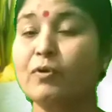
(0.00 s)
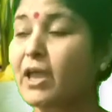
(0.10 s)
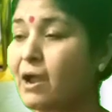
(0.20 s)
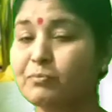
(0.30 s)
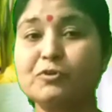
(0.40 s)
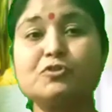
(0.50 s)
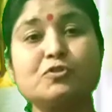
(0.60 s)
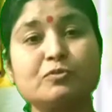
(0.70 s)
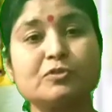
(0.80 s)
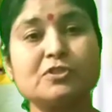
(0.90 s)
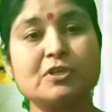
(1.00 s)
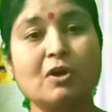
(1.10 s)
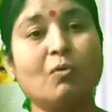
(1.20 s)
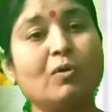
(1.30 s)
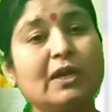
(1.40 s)
we have to choose
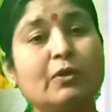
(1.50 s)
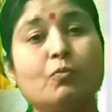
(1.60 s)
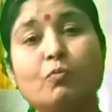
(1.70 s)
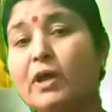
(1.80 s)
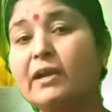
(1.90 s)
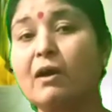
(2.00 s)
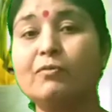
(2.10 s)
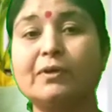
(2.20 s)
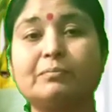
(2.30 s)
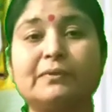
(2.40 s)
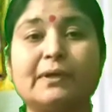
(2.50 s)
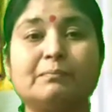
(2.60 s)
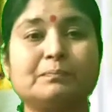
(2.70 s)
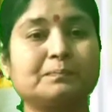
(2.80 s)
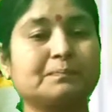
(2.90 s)
only one out of
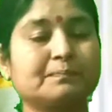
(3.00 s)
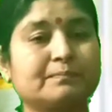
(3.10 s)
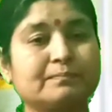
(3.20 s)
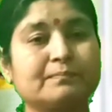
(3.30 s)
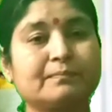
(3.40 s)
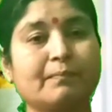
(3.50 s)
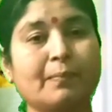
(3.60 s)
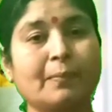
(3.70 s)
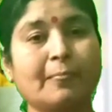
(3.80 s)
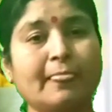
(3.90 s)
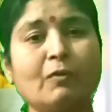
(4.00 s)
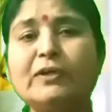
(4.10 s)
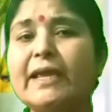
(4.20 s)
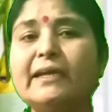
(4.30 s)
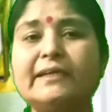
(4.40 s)
them. We
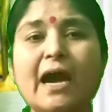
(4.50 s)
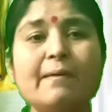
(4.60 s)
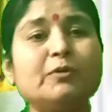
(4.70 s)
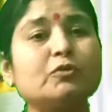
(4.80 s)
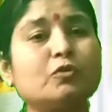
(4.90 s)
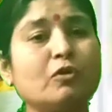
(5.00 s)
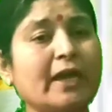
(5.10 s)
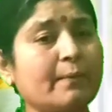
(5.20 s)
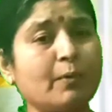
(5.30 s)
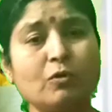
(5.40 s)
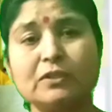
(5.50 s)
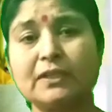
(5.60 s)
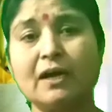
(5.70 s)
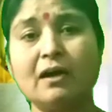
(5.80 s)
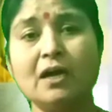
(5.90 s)
take time to think about
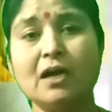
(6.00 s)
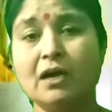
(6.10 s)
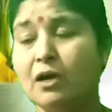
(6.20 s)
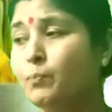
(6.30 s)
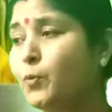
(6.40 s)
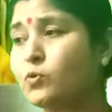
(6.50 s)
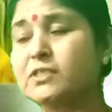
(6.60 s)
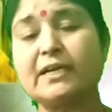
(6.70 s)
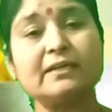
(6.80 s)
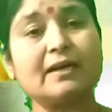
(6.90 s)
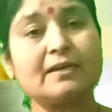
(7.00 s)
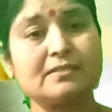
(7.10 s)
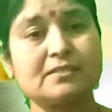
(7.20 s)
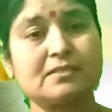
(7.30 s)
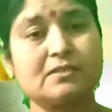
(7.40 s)
the pros and
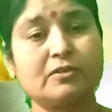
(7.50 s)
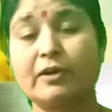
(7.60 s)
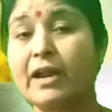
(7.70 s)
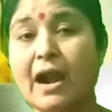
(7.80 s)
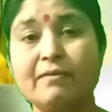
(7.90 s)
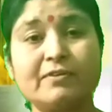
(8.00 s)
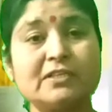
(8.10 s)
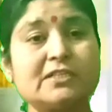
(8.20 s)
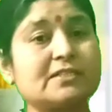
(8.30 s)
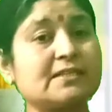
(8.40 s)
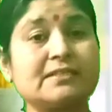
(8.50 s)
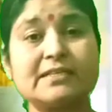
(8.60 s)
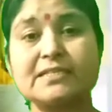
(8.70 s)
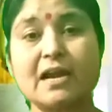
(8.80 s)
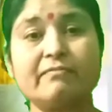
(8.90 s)
cons, your advantage and
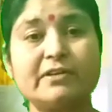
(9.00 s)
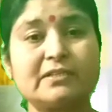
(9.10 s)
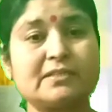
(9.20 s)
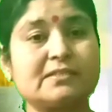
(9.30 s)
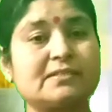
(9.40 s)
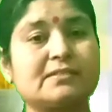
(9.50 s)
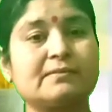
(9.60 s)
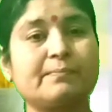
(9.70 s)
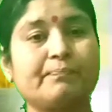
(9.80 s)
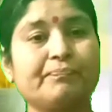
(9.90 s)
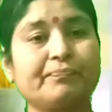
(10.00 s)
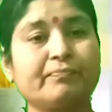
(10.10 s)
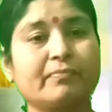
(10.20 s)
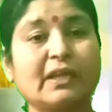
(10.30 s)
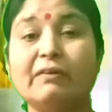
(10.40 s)
disadvantage.
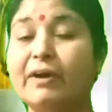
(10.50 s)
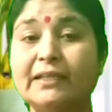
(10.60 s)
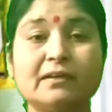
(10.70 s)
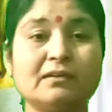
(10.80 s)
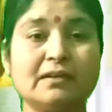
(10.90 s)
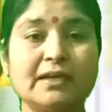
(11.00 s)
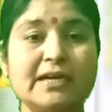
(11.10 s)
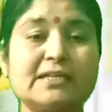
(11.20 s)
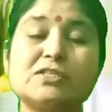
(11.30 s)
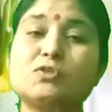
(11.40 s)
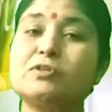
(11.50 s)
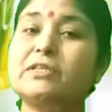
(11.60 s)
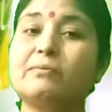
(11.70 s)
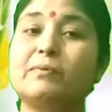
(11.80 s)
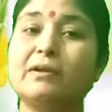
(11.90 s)
whether it is
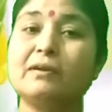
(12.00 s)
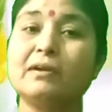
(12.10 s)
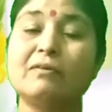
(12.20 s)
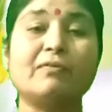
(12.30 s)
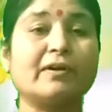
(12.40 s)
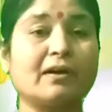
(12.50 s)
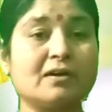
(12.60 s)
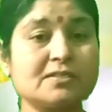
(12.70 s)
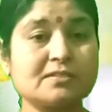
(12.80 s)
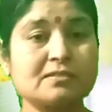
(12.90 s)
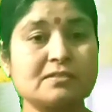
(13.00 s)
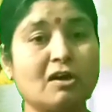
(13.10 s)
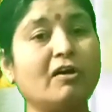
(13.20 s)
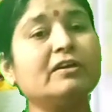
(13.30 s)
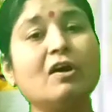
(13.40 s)
suitable for us
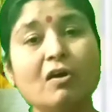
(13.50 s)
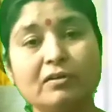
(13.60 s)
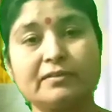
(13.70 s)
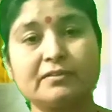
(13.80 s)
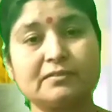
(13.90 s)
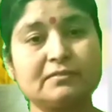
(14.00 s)
or not.